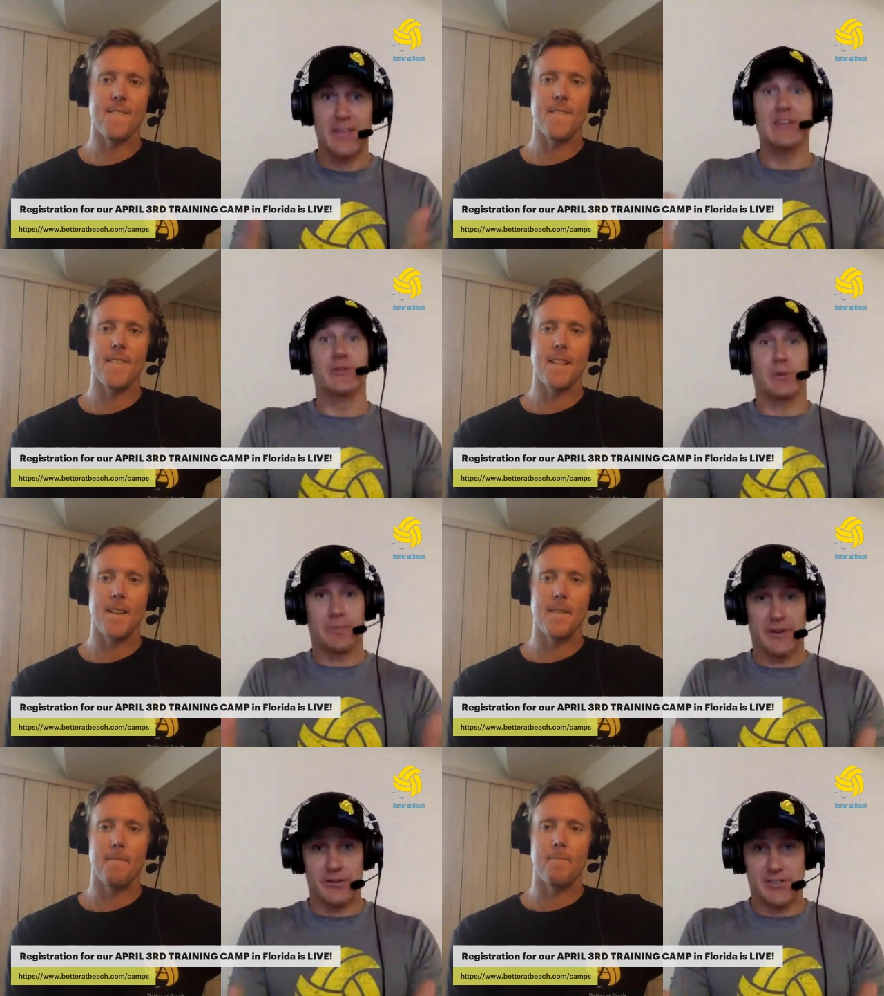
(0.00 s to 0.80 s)
Speaker 1: indoor
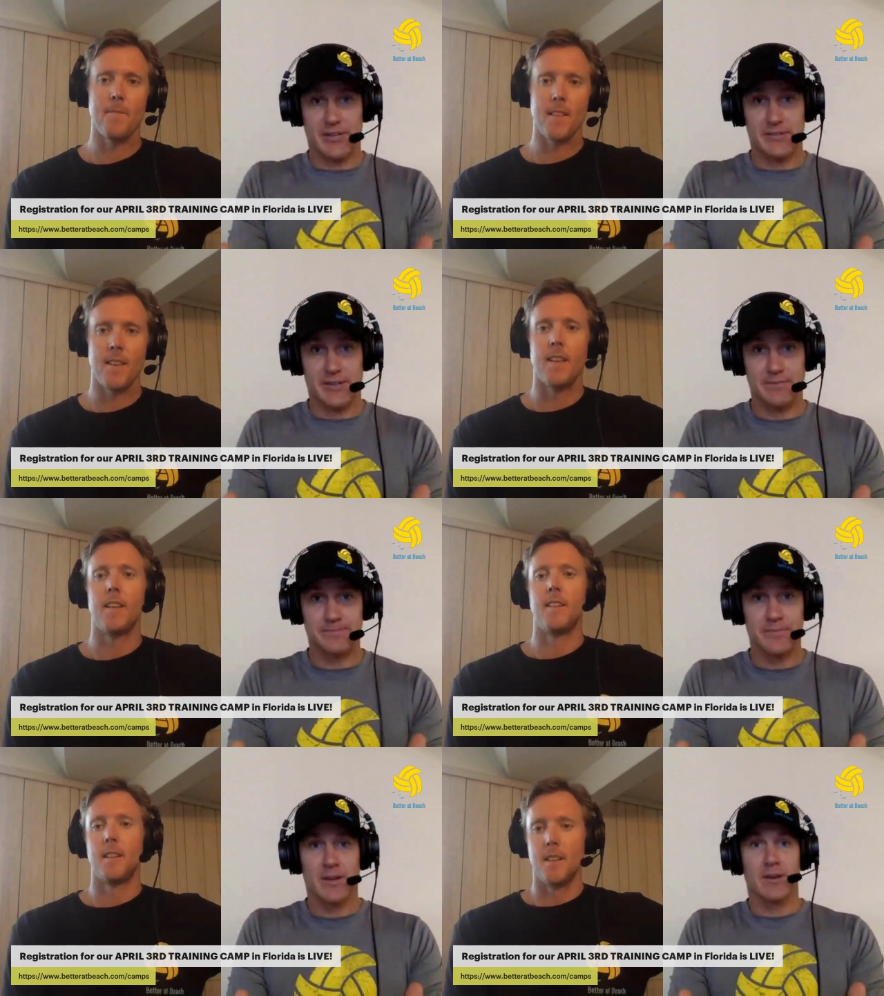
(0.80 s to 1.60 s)
players out there.
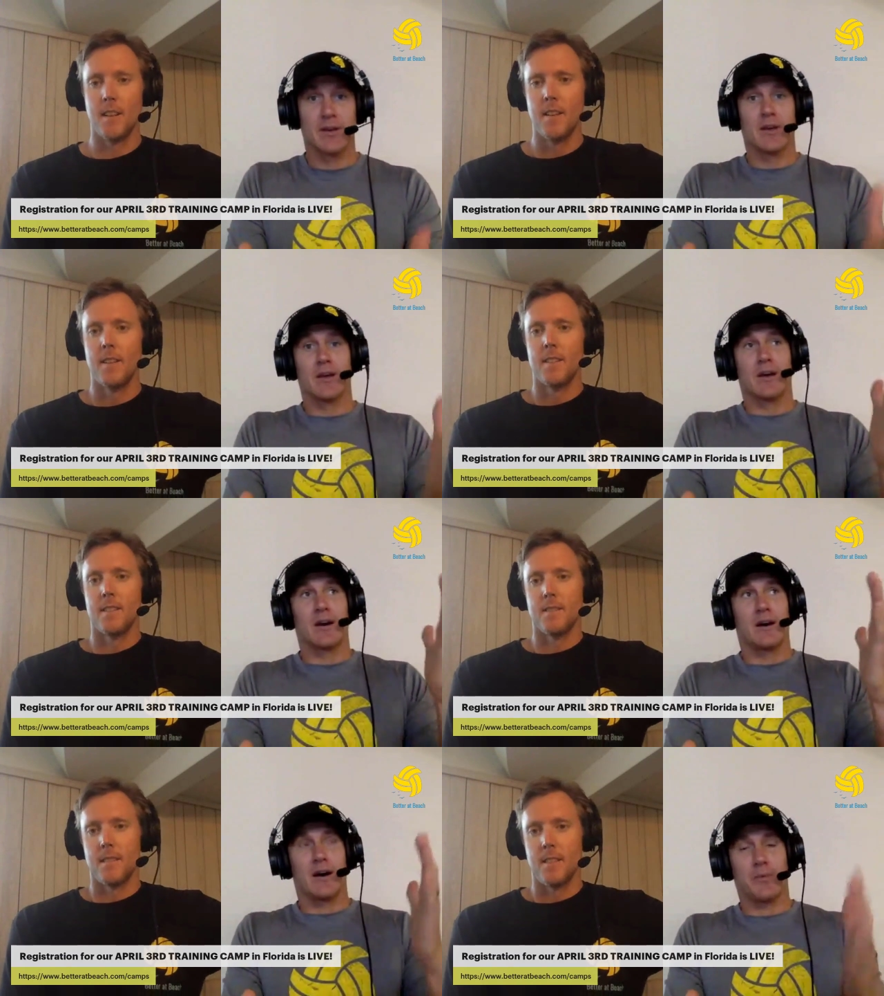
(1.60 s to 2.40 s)

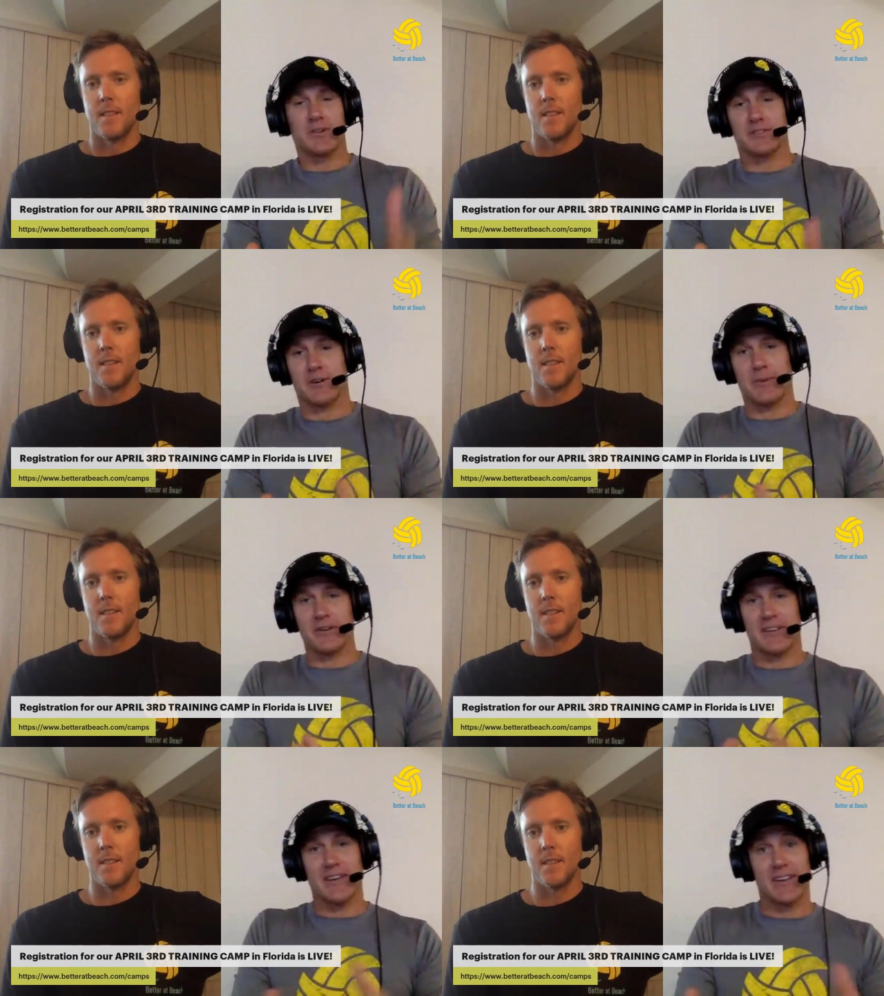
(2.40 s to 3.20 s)
I want to talk
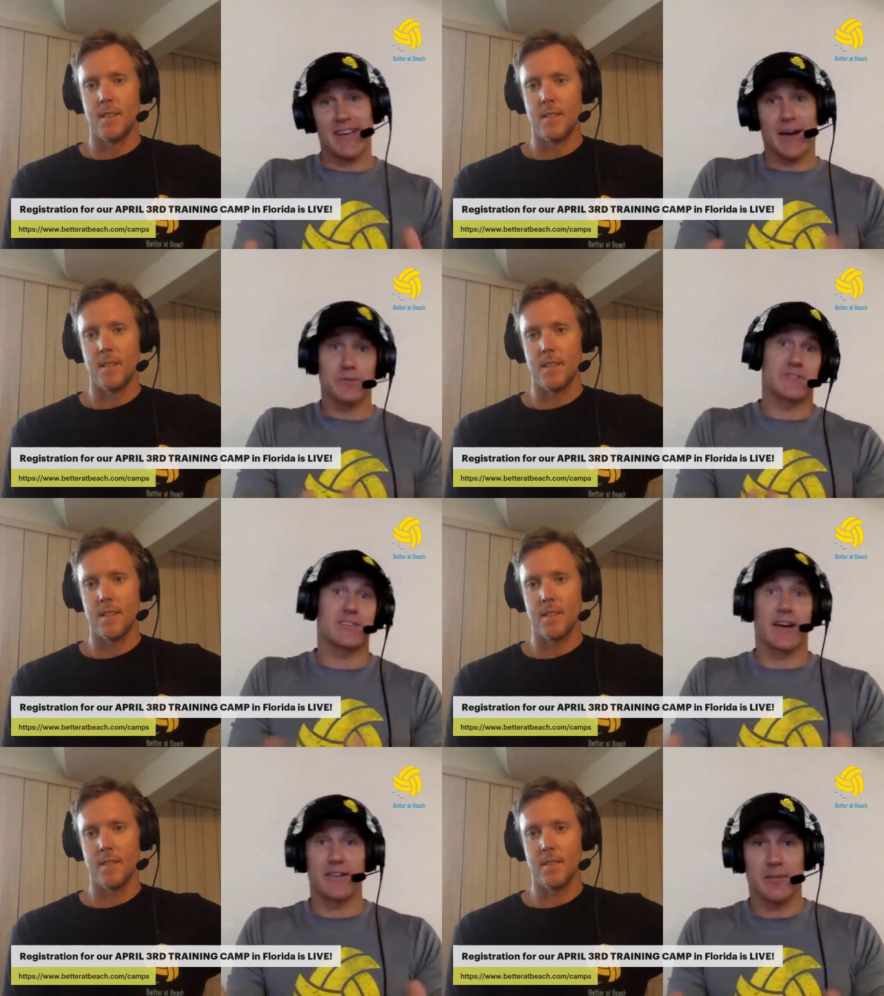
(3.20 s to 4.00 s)
about getting
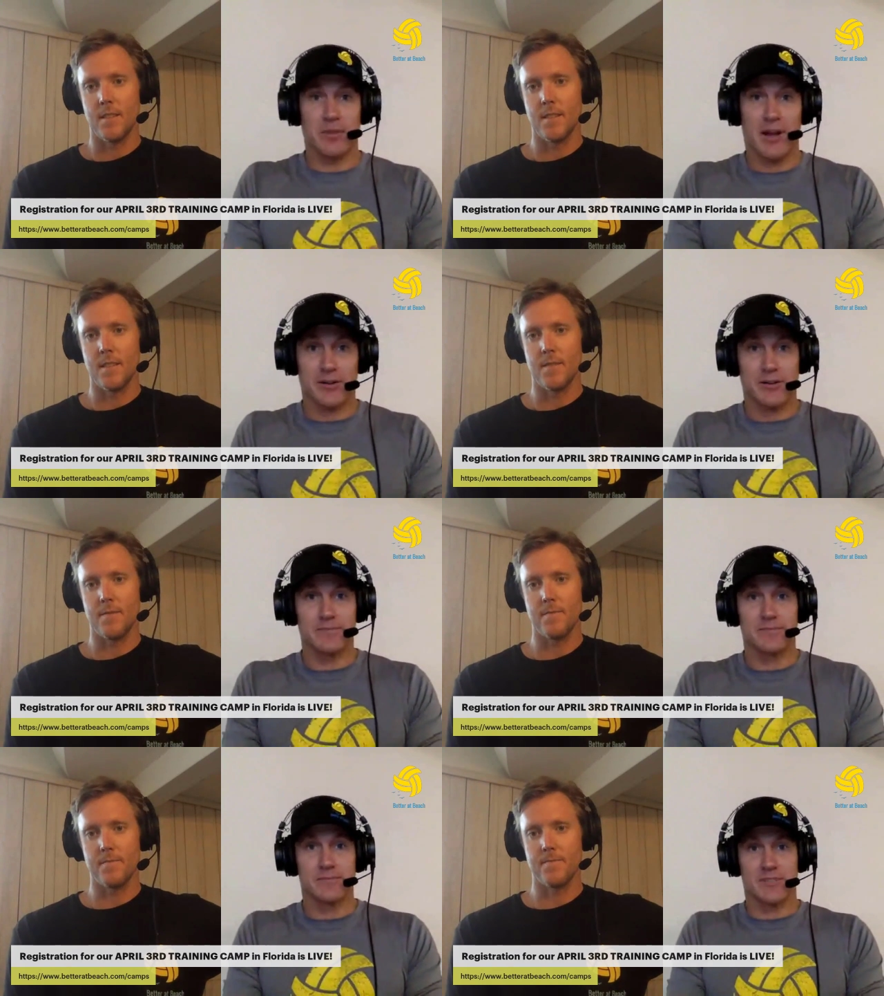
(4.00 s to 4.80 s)
outside the blocker,
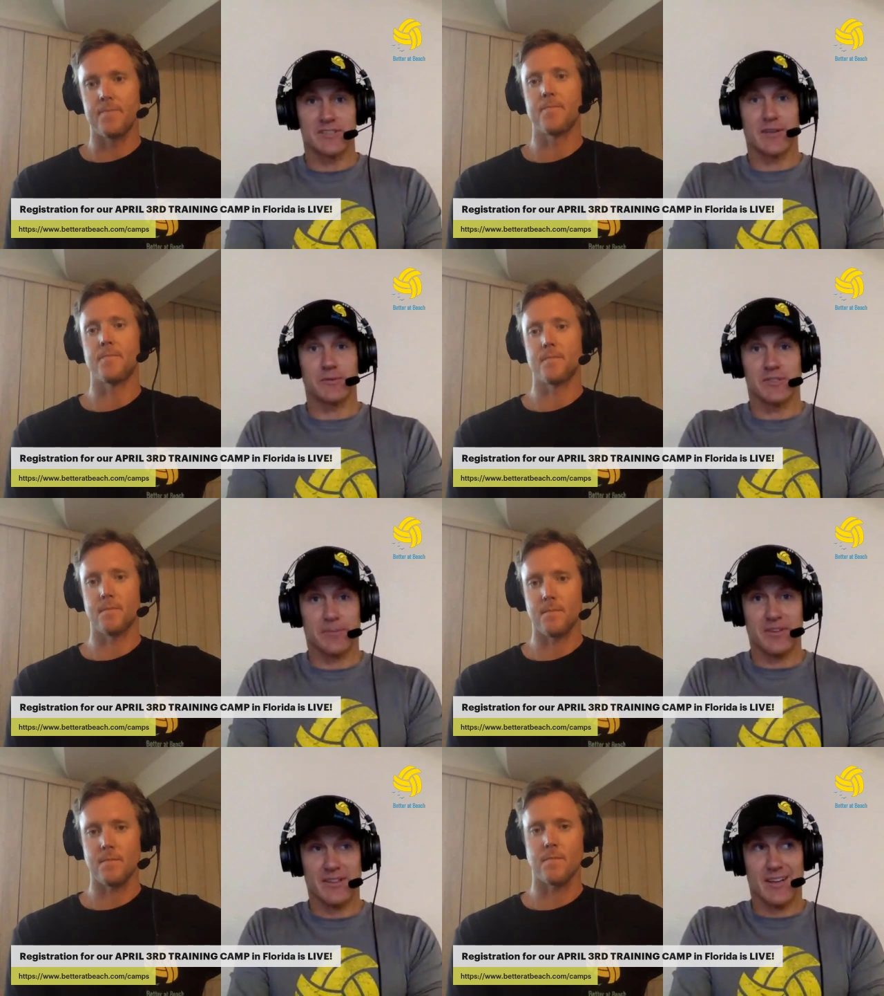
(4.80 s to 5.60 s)
because that was
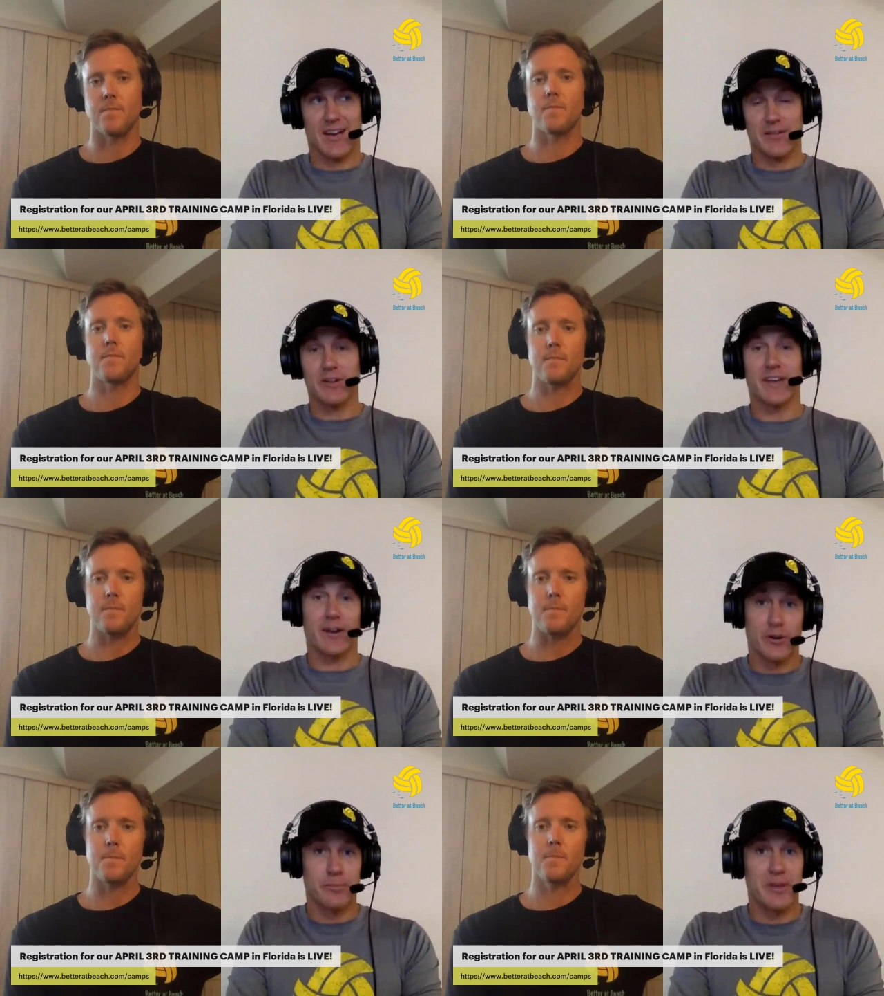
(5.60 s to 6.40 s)
something that that
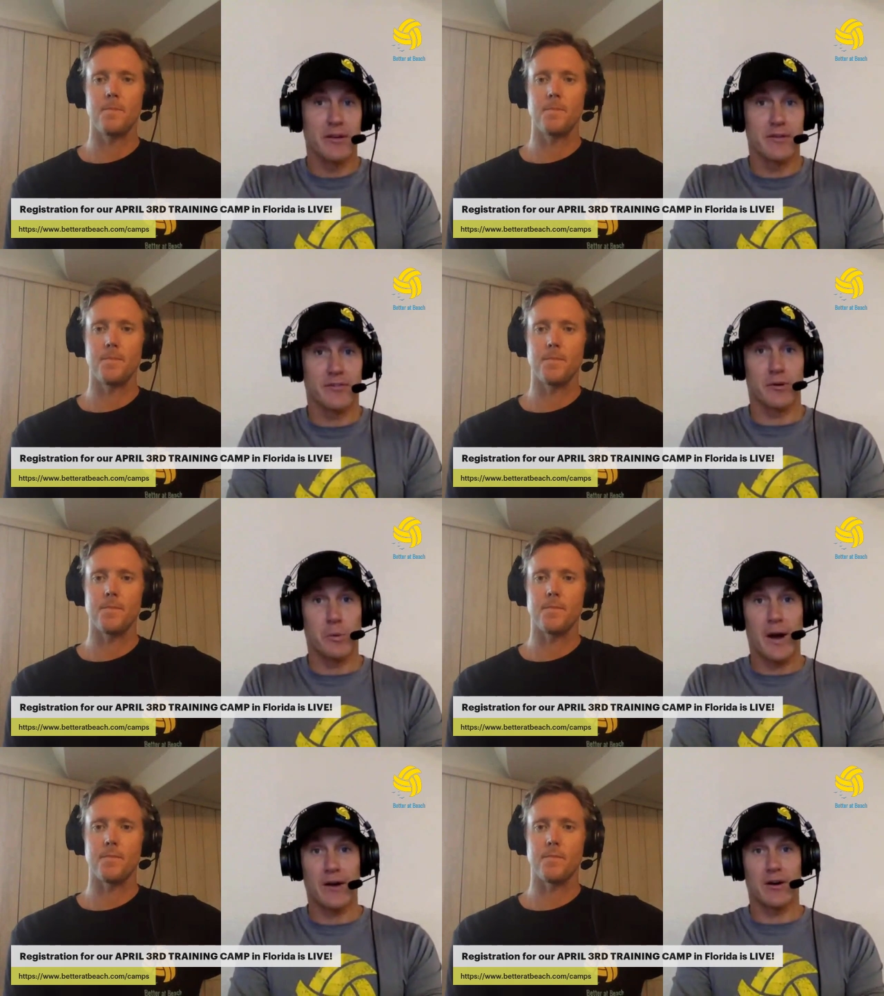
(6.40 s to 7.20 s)
hurt me for a
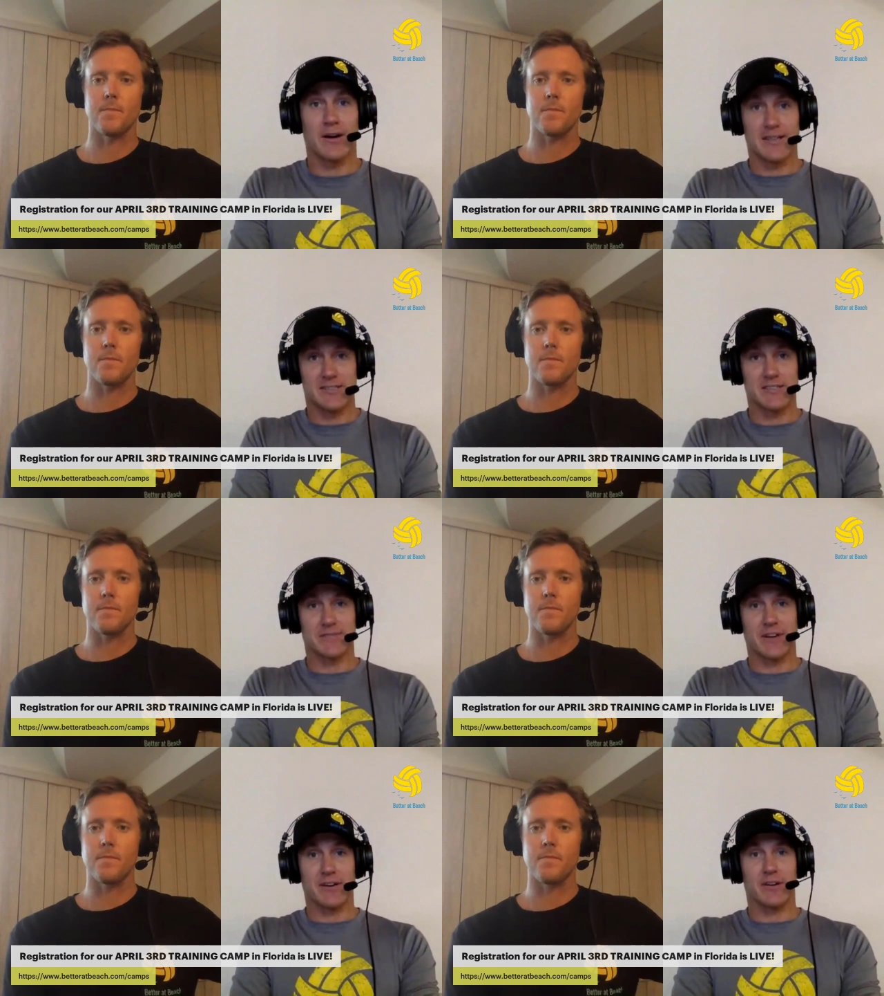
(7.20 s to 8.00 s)
while as a
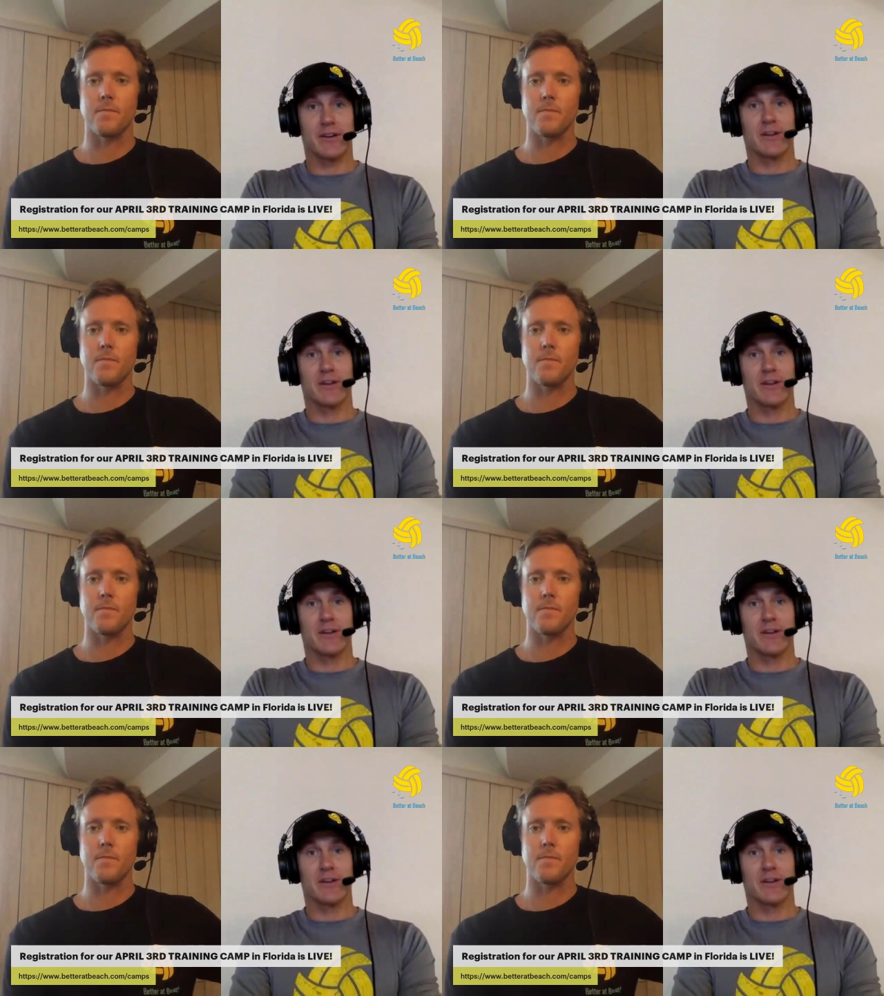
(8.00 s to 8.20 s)
defender.